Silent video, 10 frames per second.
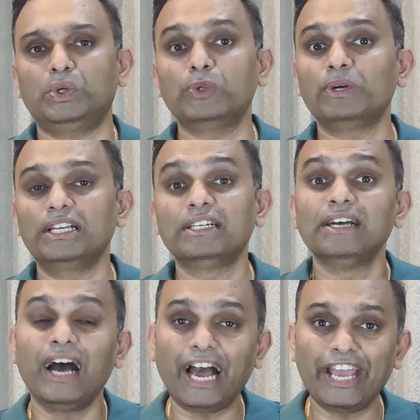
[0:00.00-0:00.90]
around the world.
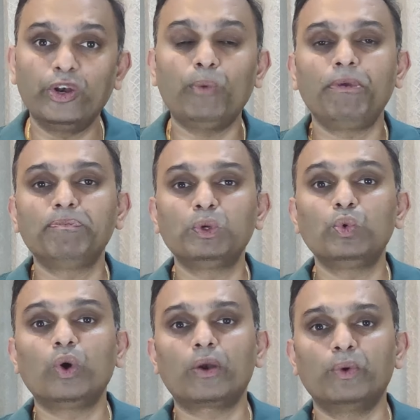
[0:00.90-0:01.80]
I know people
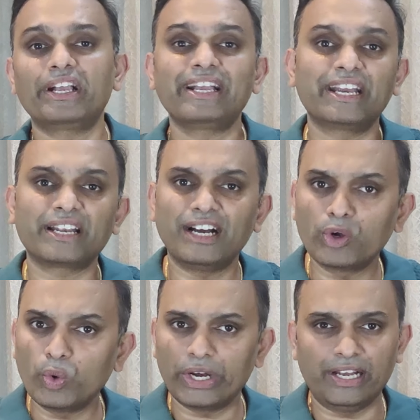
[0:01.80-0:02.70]
who are working at
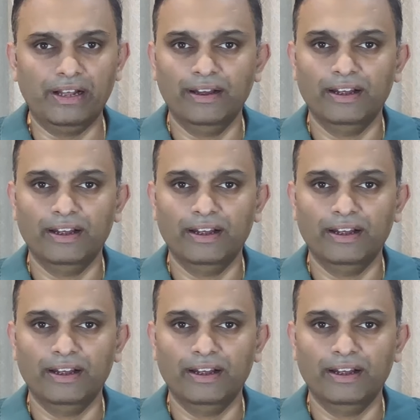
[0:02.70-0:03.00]
Agoda.